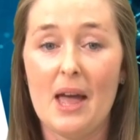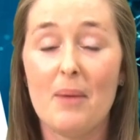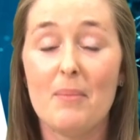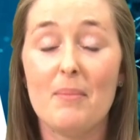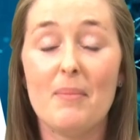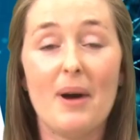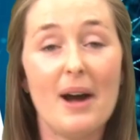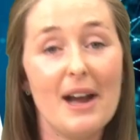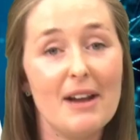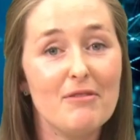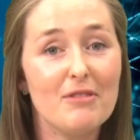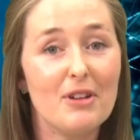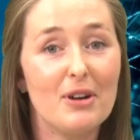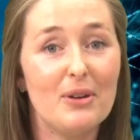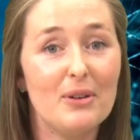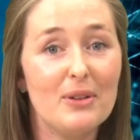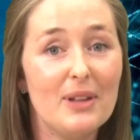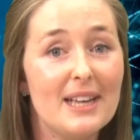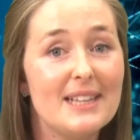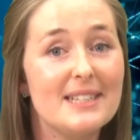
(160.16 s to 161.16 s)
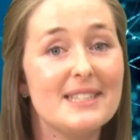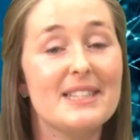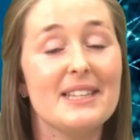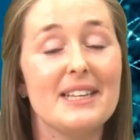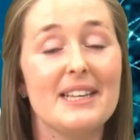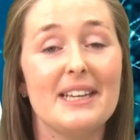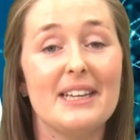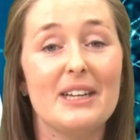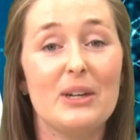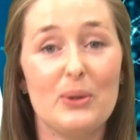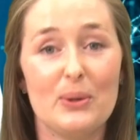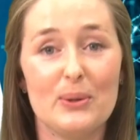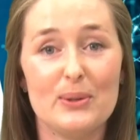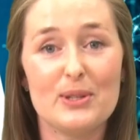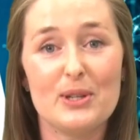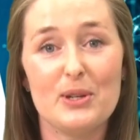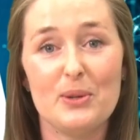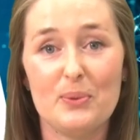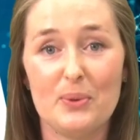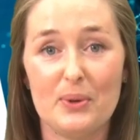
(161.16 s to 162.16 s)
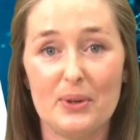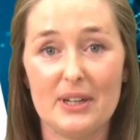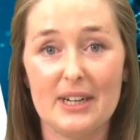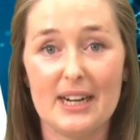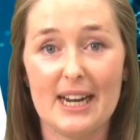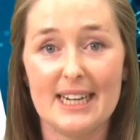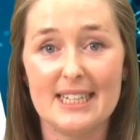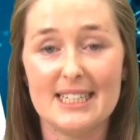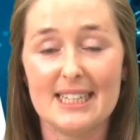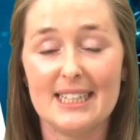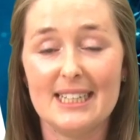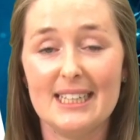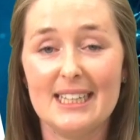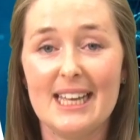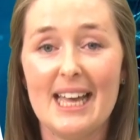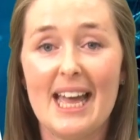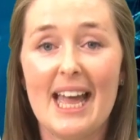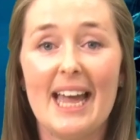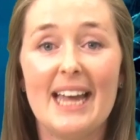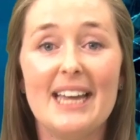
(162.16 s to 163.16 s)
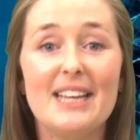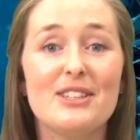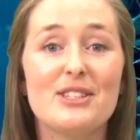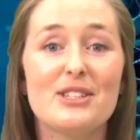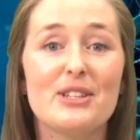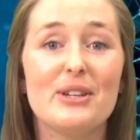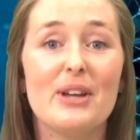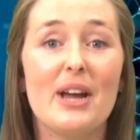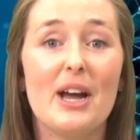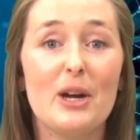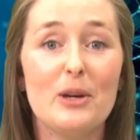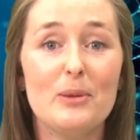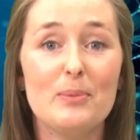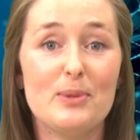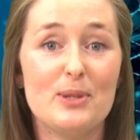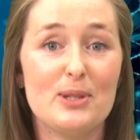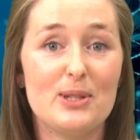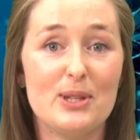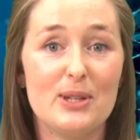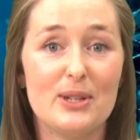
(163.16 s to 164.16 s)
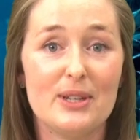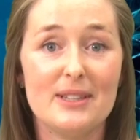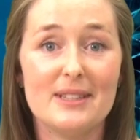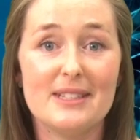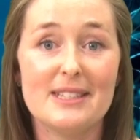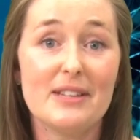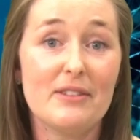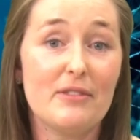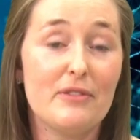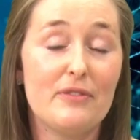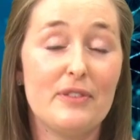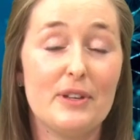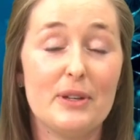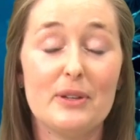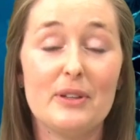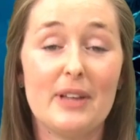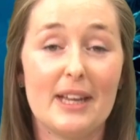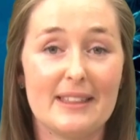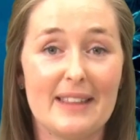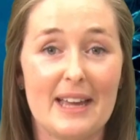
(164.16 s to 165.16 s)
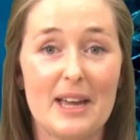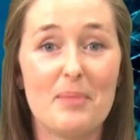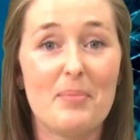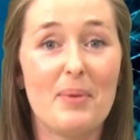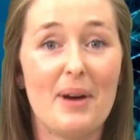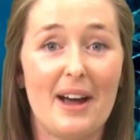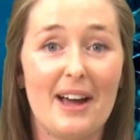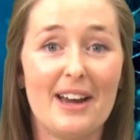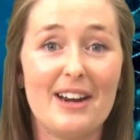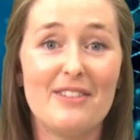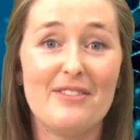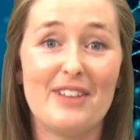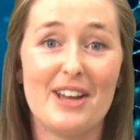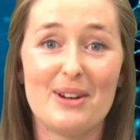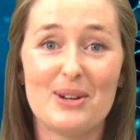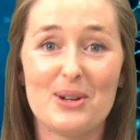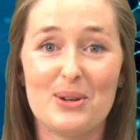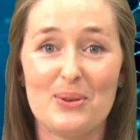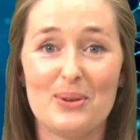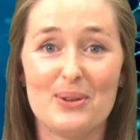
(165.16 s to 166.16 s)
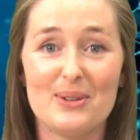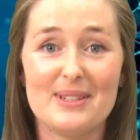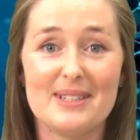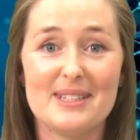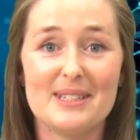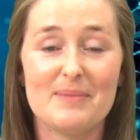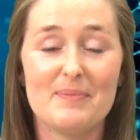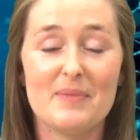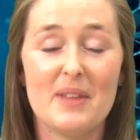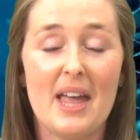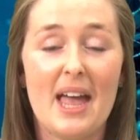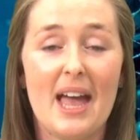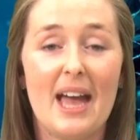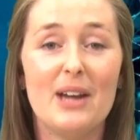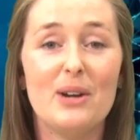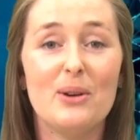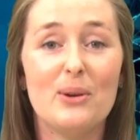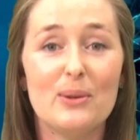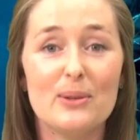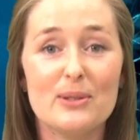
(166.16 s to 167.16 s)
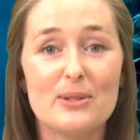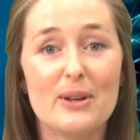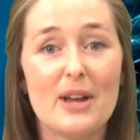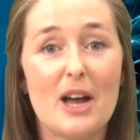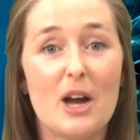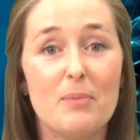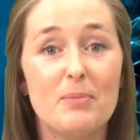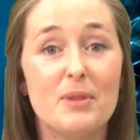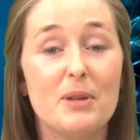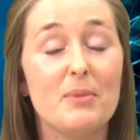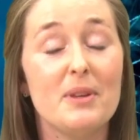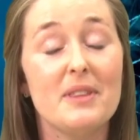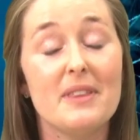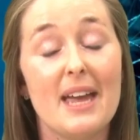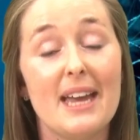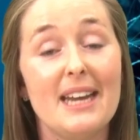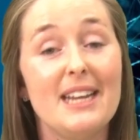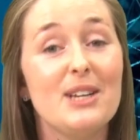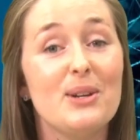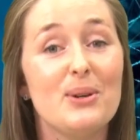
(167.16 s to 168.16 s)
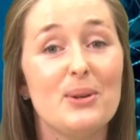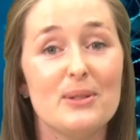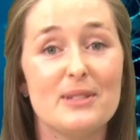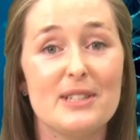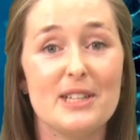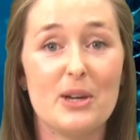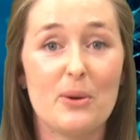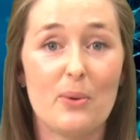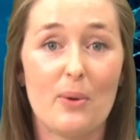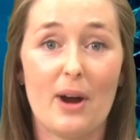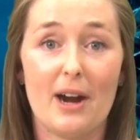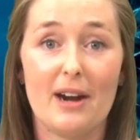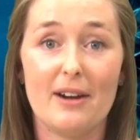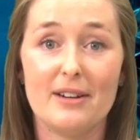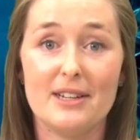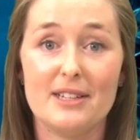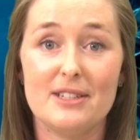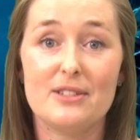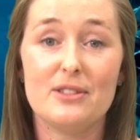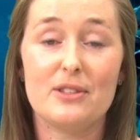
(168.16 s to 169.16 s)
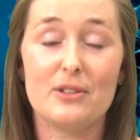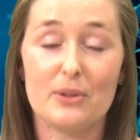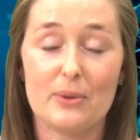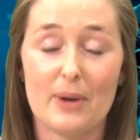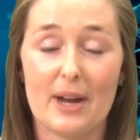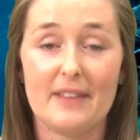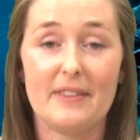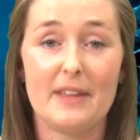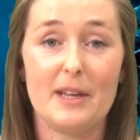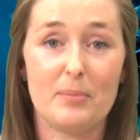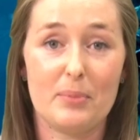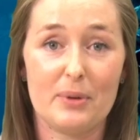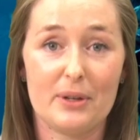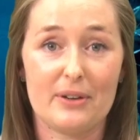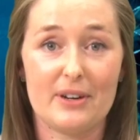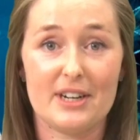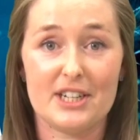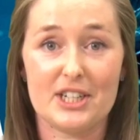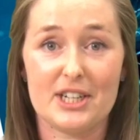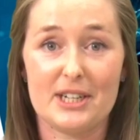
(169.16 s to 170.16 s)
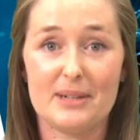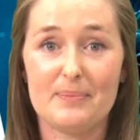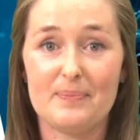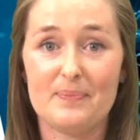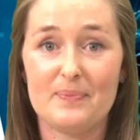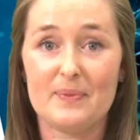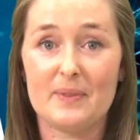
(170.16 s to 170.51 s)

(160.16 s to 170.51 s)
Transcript: My role as the course coordinator is to help students feel like they are part of our course and also help them with any course inquiries throughout their progression.